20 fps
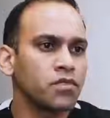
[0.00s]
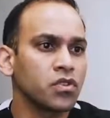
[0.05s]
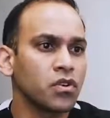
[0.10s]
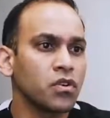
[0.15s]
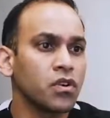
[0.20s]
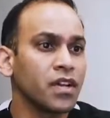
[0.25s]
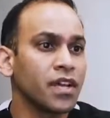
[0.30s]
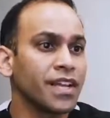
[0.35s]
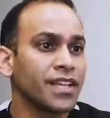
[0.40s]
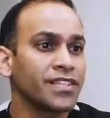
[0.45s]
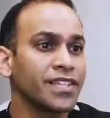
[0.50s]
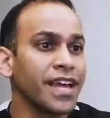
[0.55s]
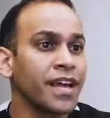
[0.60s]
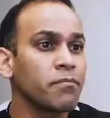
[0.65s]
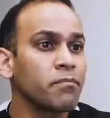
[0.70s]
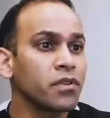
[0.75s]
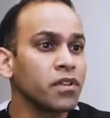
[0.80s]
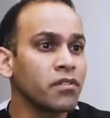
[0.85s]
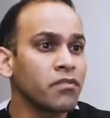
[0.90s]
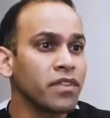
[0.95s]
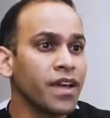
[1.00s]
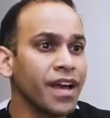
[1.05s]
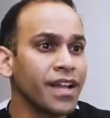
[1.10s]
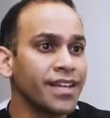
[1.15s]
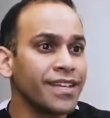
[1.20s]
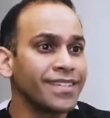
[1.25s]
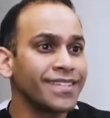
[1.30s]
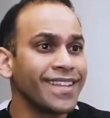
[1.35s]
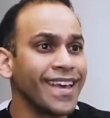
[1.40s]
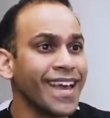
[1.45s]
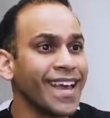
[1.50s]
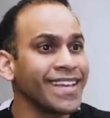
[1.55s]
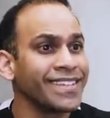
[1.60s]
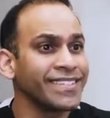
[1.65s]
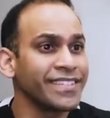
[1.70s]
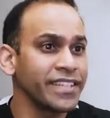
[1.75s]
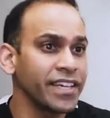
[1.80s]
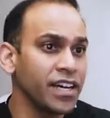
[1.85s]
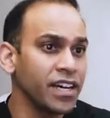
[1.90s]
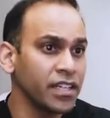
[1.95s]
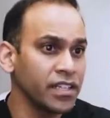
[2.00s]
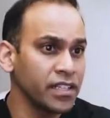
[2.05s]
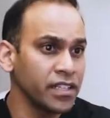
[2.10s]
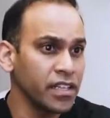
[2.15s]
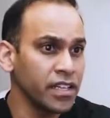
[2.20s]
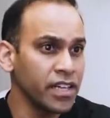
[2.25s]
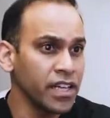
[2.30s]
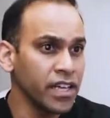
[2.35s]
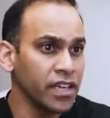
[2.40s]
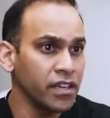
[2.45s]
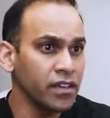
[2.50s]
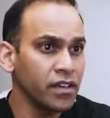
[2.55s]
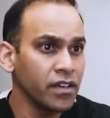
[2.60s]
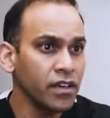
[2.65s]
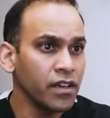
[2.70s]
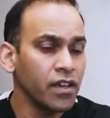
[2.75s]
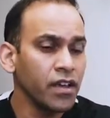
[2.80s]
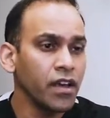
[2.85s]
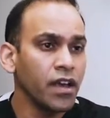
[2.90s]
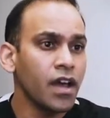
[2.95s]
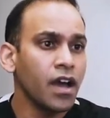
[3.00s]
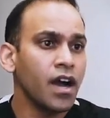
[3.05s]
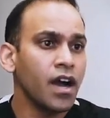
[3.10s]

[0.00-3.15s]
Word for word: So an example of that is the ACL in the knee. Sure.